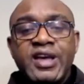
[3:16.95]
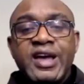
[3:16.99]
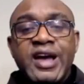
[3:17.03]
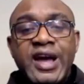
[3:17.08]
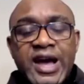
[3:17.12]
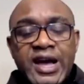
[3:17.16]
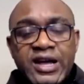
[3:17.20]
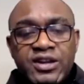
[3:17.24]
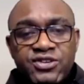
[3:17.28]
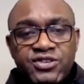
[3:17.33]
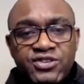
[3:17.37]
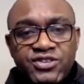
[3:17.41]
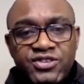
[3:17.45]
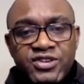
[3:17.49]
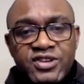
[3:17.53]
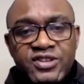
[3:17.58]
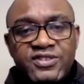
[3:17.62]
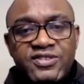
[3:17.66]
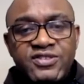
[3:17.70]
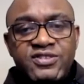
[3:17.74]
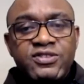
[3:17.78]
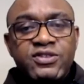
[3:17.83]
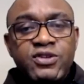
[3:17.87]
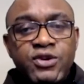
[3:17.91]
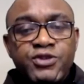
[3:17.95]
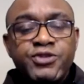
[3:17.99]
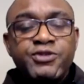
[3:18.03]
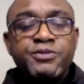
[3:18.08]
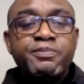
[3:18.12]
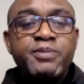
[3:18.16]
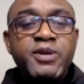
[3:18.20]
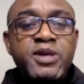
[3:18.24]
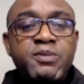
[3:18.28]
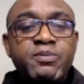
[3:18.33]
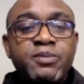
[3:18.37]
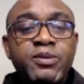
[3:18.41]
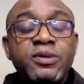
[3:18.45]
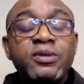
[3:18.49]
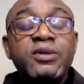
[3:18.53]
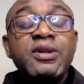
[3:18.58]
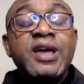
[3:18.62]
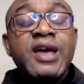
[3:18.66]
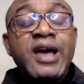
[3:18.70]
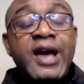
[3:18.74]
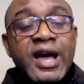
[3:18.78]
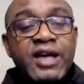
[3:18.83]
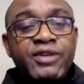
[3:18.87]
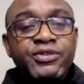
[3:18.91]
and treat those people
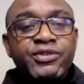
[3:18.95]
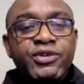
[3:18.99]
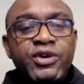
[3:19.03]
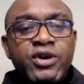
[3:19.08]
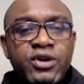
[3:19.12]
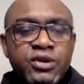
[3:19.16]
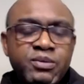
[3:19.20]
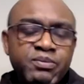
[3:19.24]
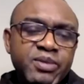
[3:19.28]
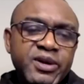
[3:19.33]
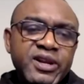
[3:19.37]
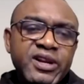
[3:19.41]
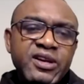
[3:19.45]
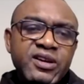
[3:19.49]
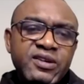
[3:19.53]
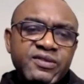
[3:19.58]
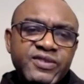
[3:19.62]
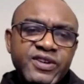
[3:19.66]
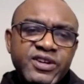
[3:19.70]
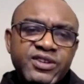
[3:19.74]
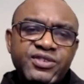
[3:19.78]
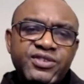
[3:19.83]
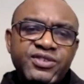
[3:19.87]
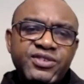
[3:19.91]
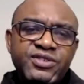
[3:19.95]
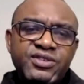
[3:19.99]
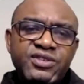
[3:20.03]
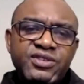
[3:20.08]
as unbelievers.